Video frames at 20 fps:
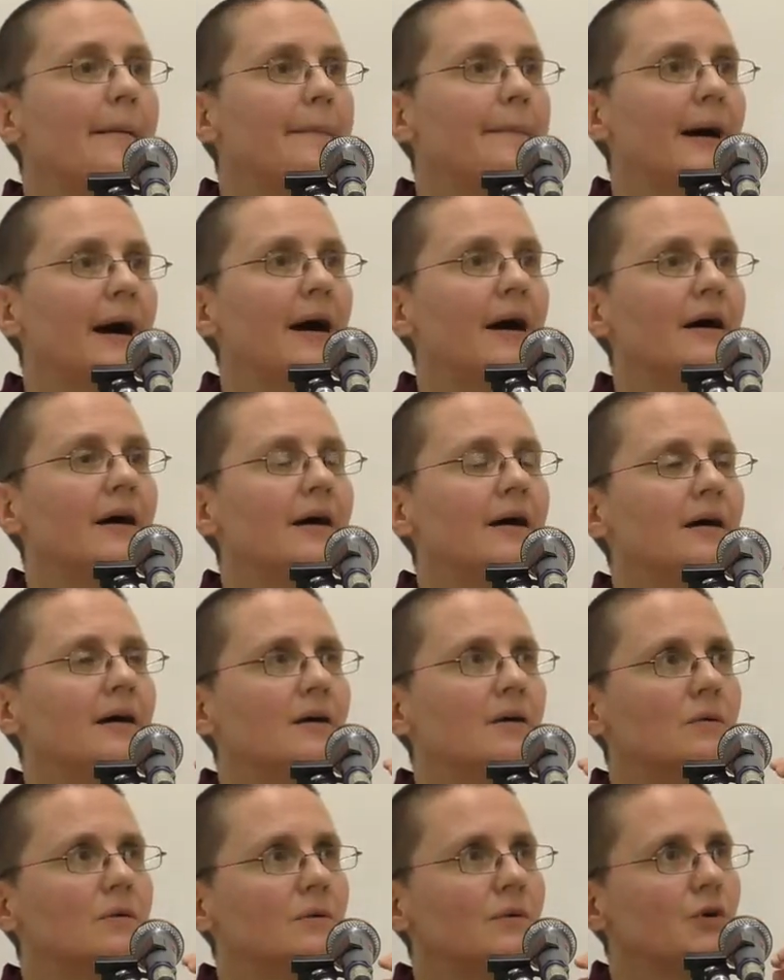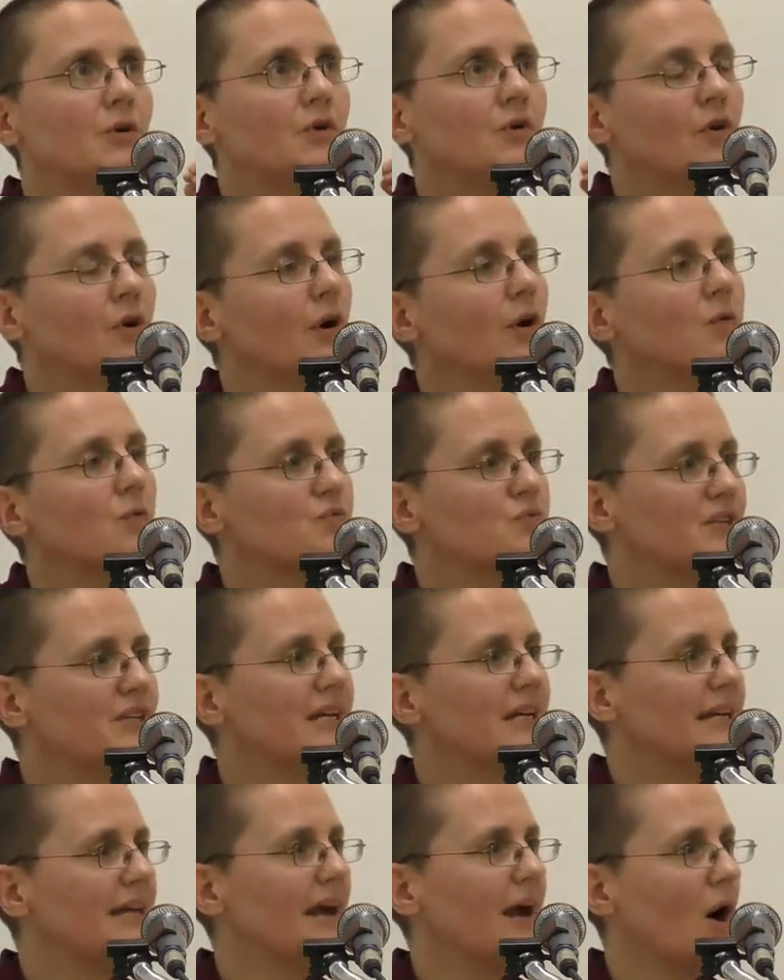But we're not
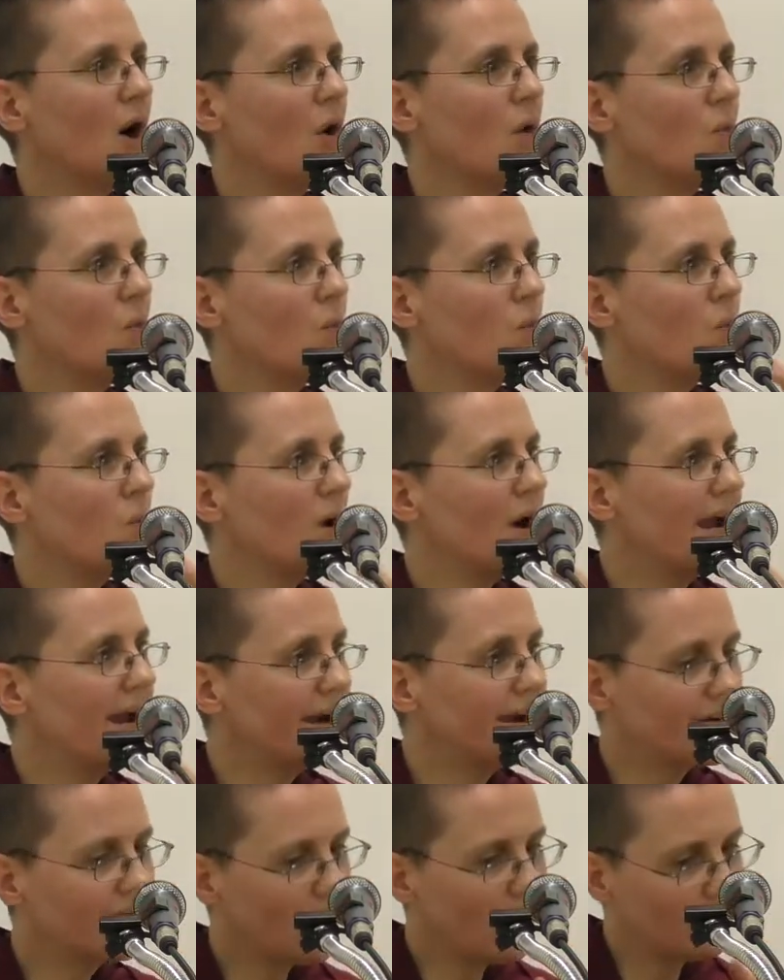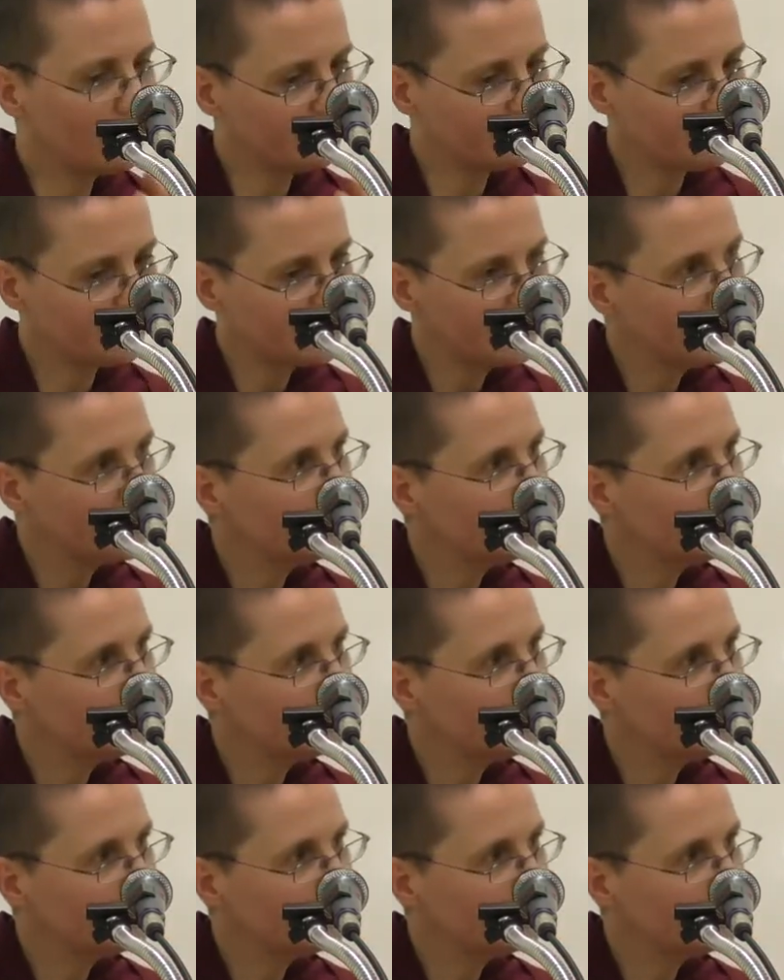really aware of